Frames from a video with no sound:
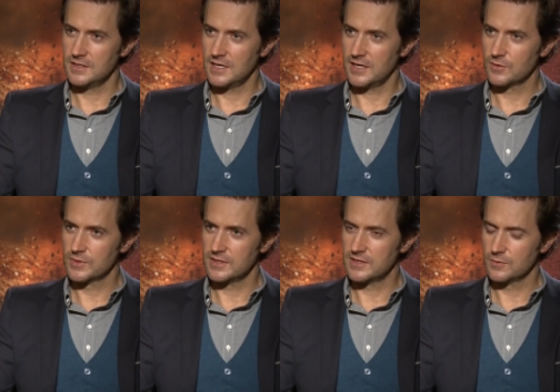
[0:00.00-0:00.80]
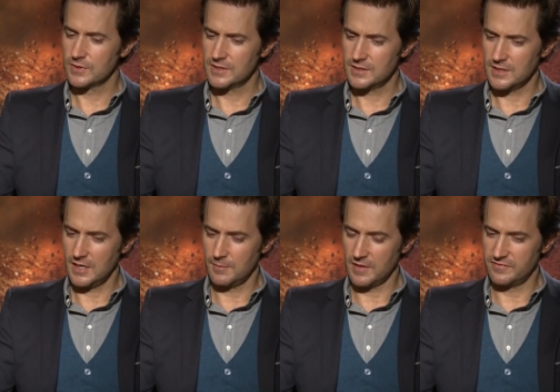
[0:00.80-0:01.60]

Yeah, there were there were um,